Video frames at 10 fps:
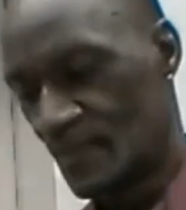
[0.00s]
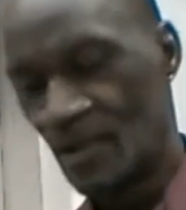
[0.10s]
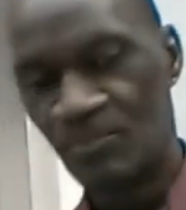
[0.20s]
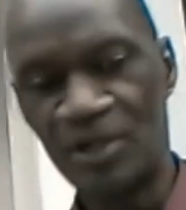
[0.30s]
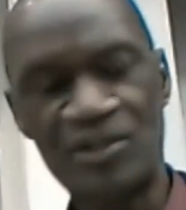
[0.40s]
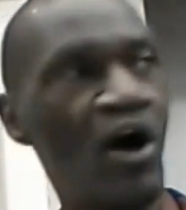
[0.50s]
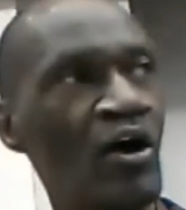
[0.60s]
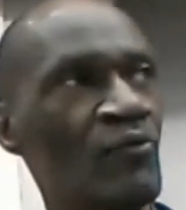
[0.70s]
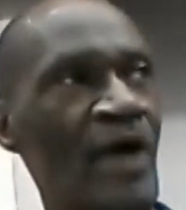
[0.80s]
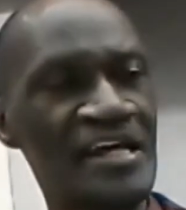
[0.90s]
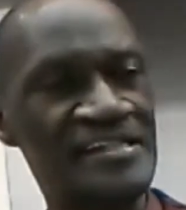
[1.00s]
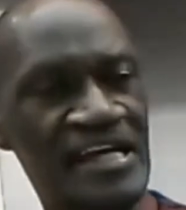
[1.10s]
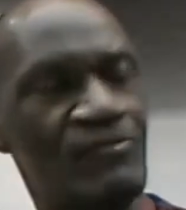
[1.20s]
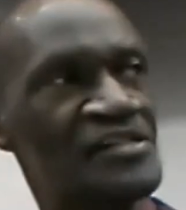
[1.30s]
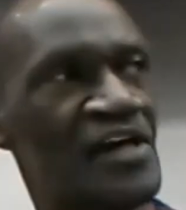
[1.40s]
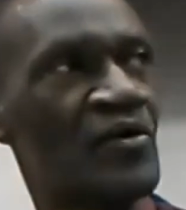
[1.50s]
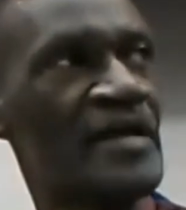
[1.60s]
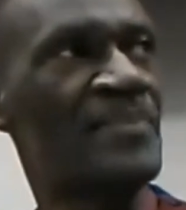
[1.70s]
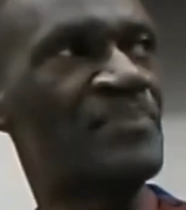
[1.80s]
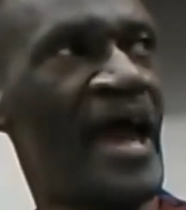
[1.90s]
But the only way to see what's on
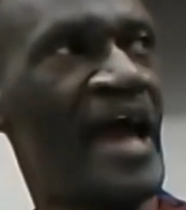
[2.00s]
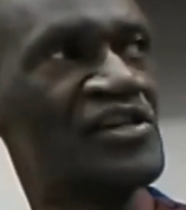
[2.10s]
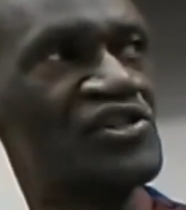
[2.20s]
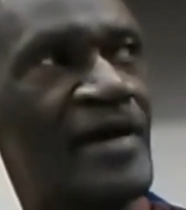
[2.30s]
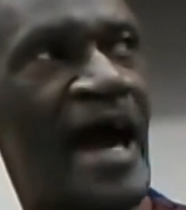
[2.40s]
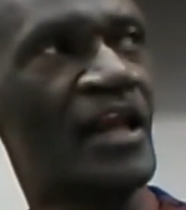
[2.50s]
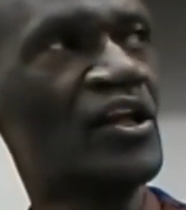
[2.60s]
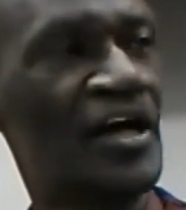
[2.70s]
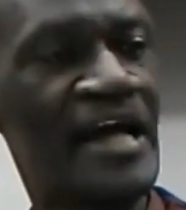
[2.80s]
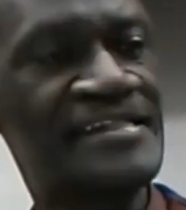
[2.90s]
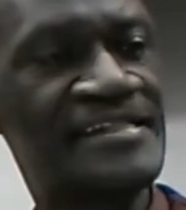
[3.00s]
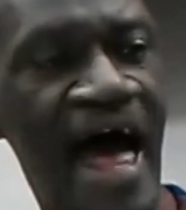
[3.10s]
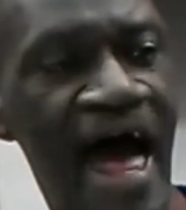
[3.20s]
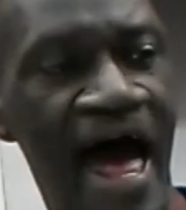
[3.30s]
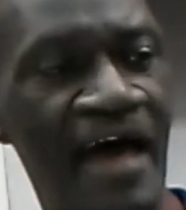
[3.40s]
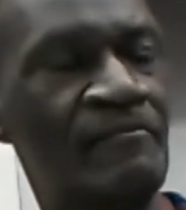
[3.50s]
that page is you got to look inside.